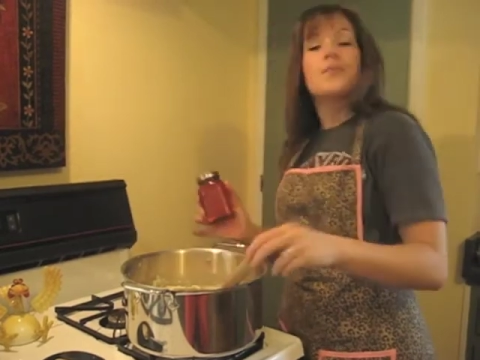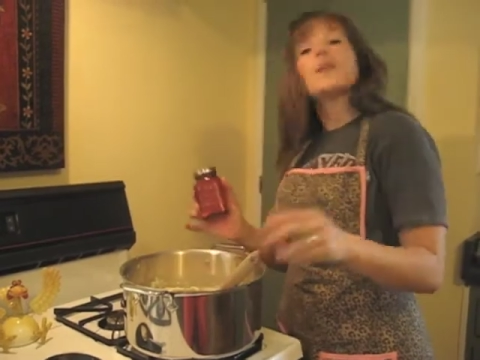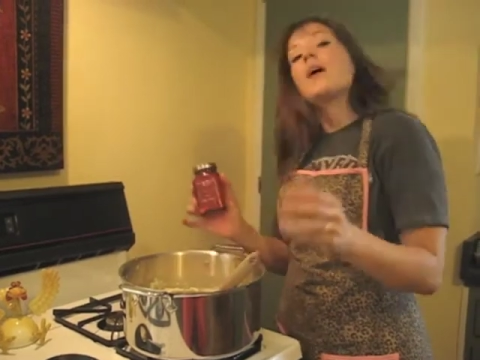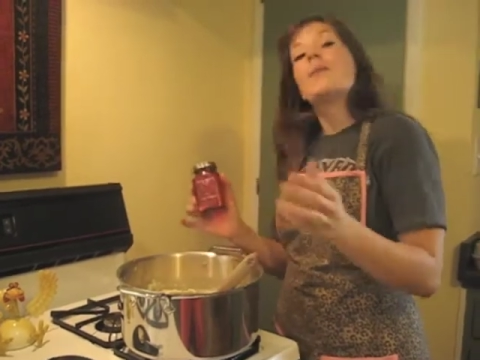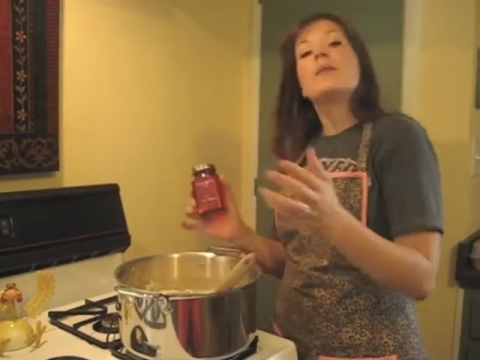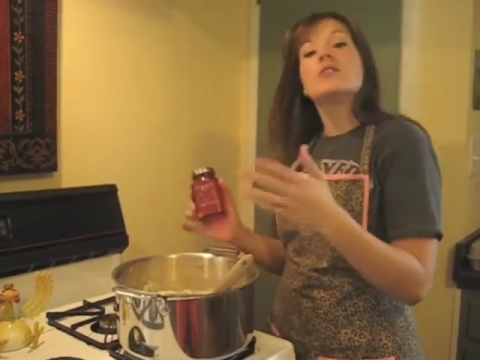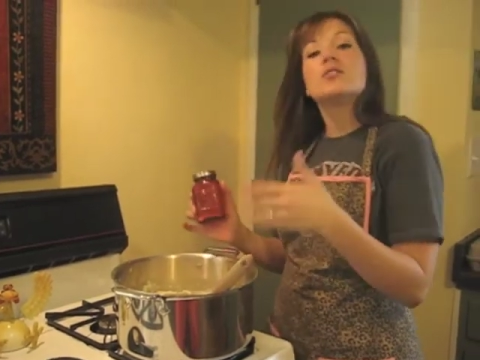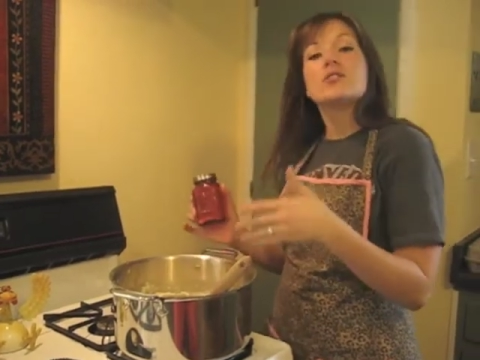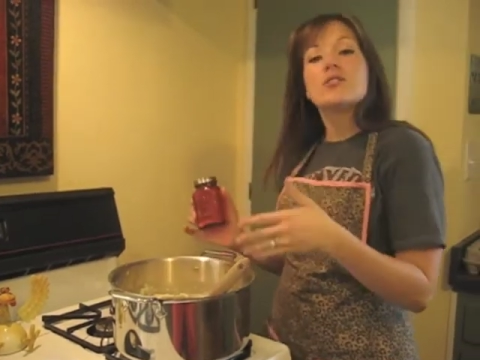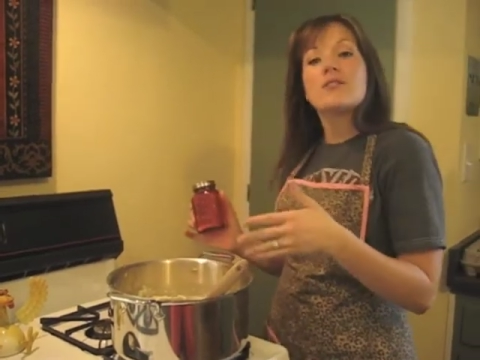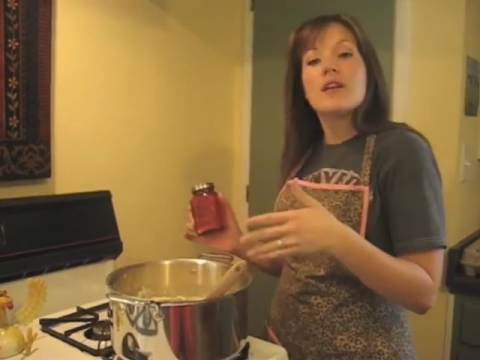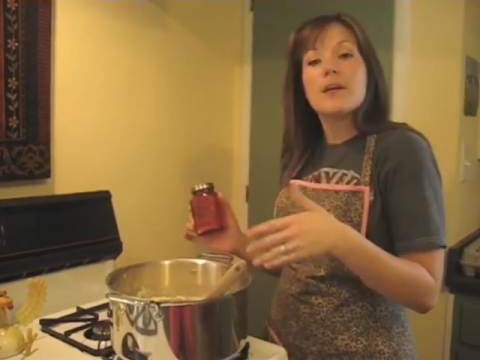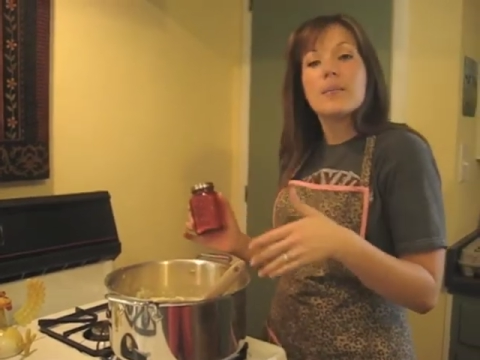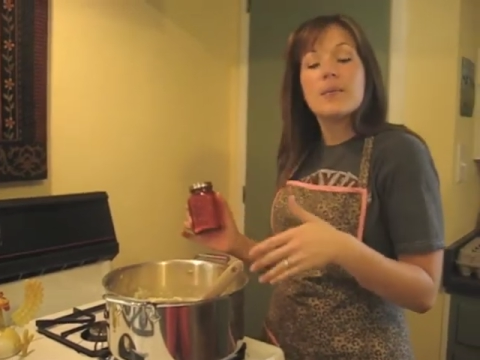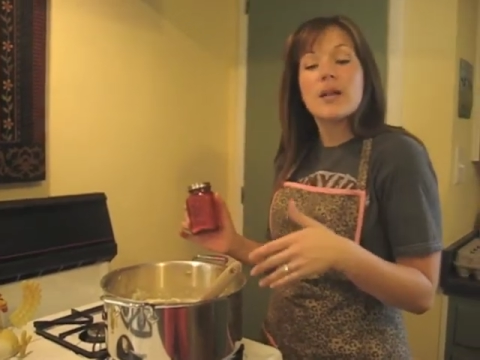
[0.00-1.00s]
I'm going to serve
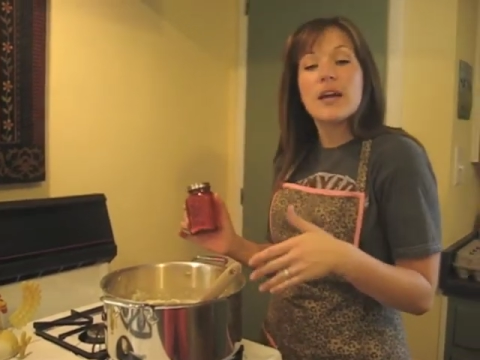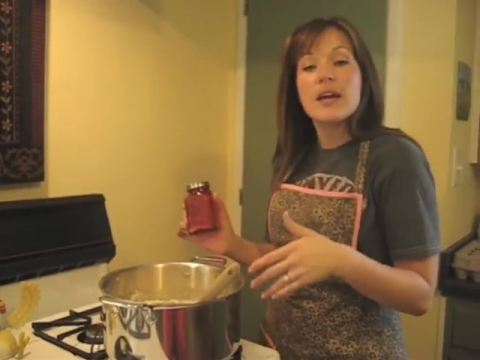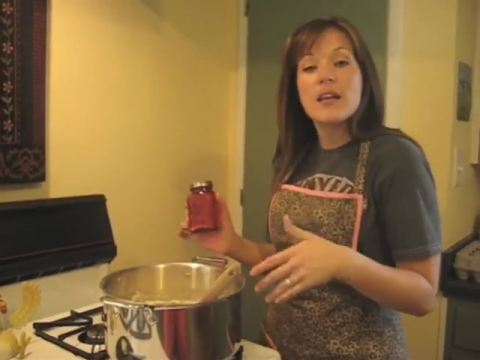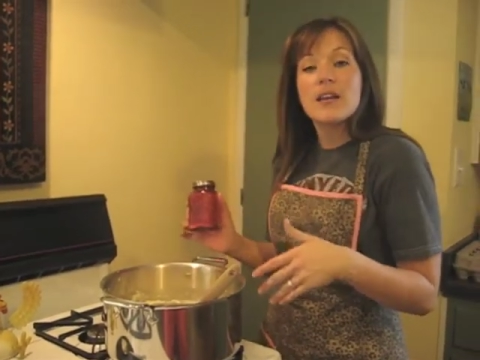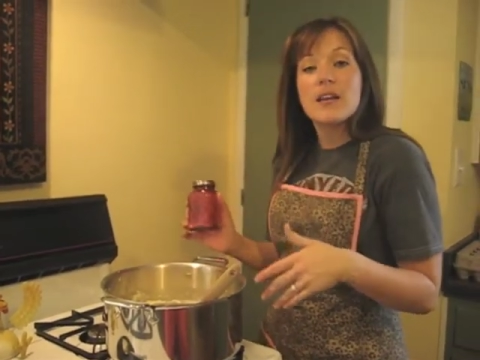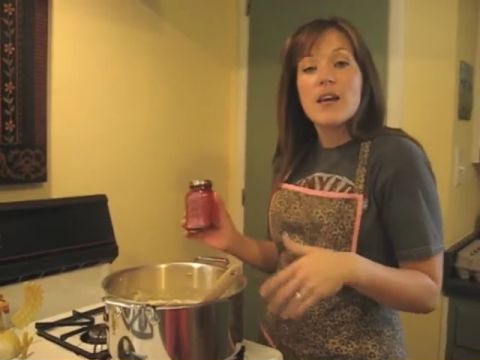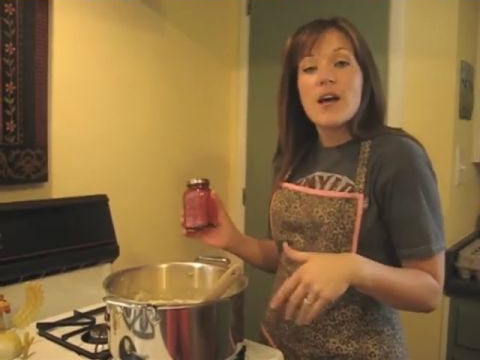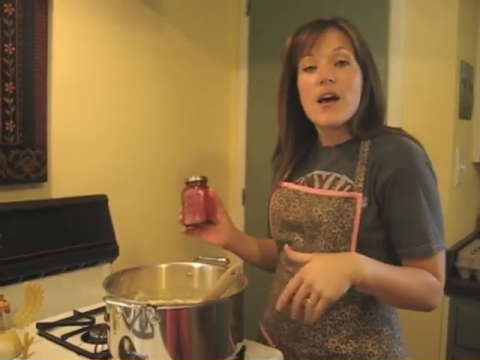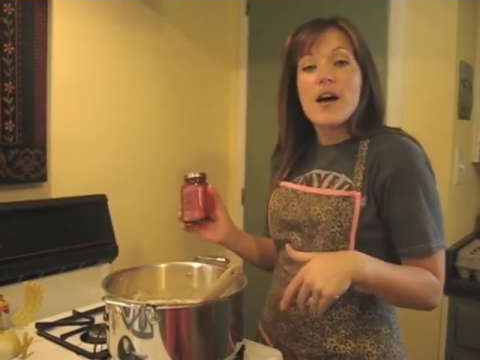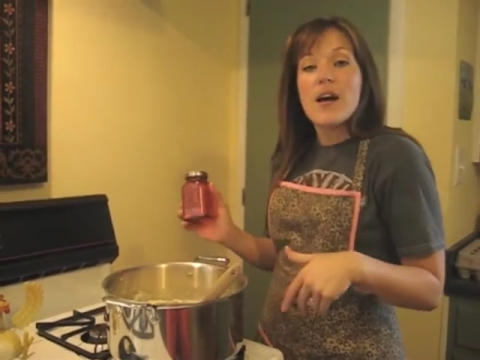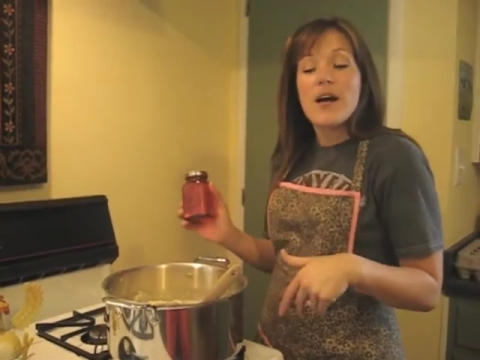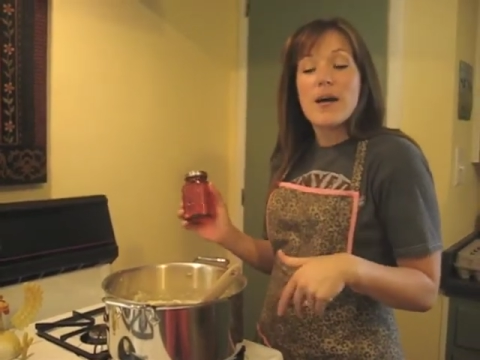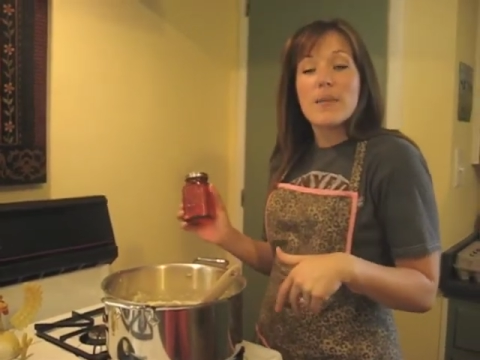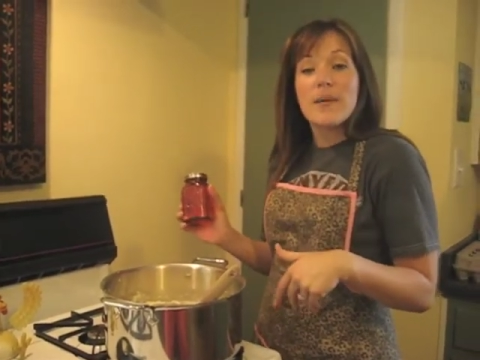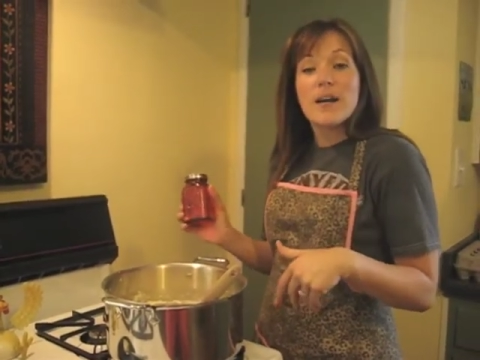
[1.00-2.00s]
on a plate.
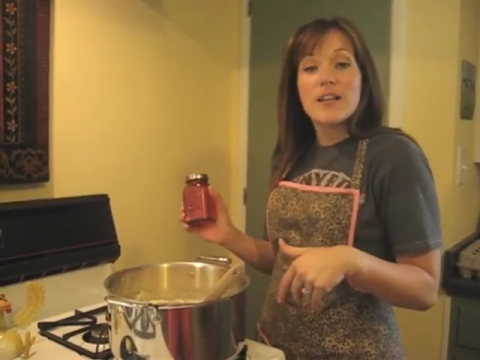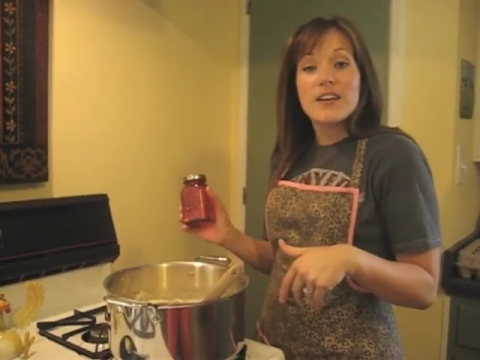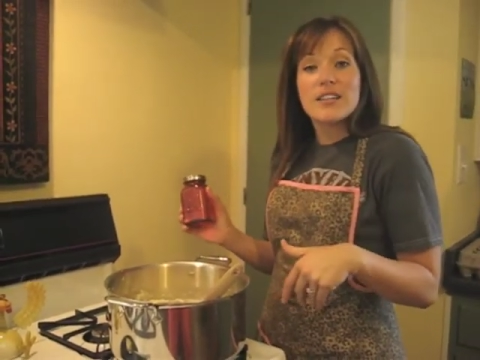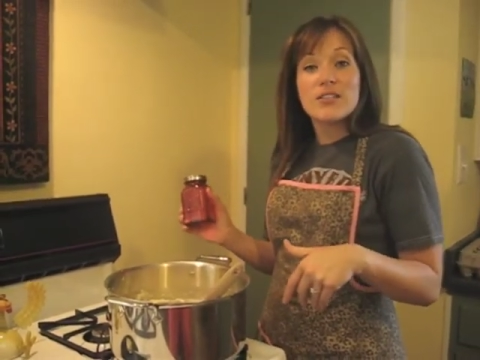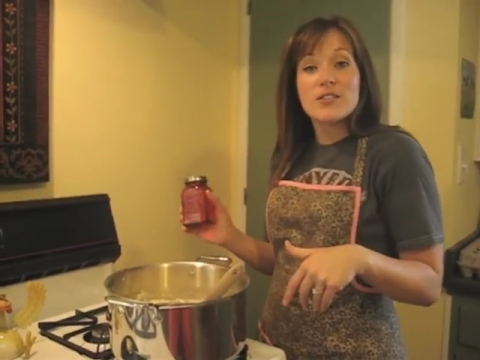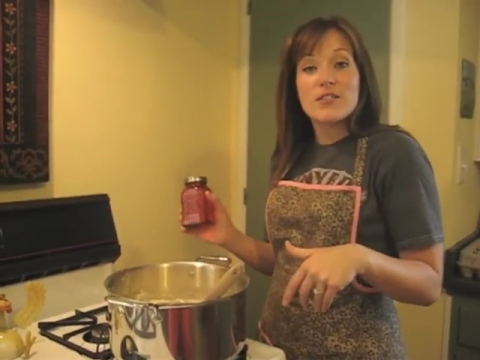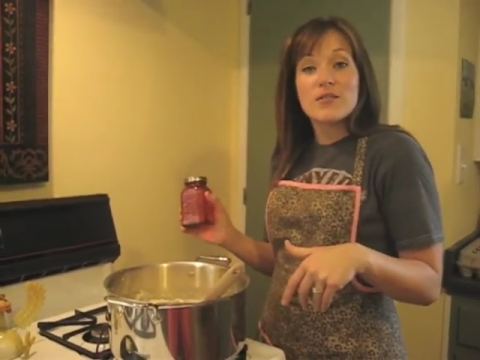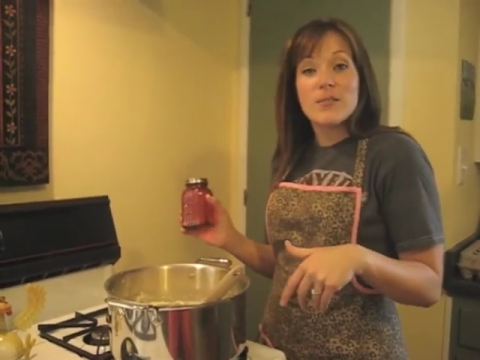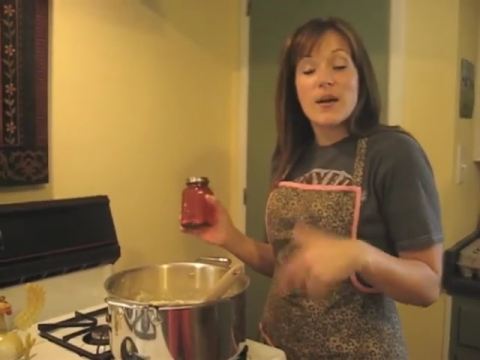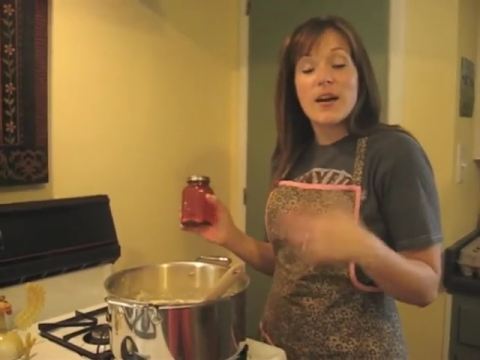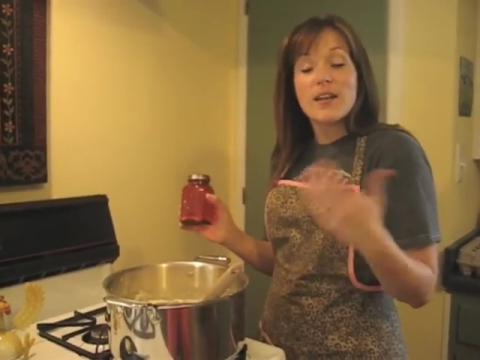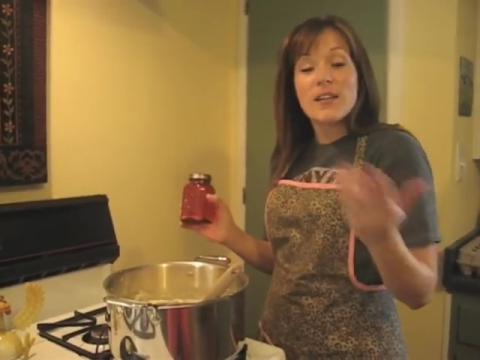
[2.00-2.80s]
I like to serve mine,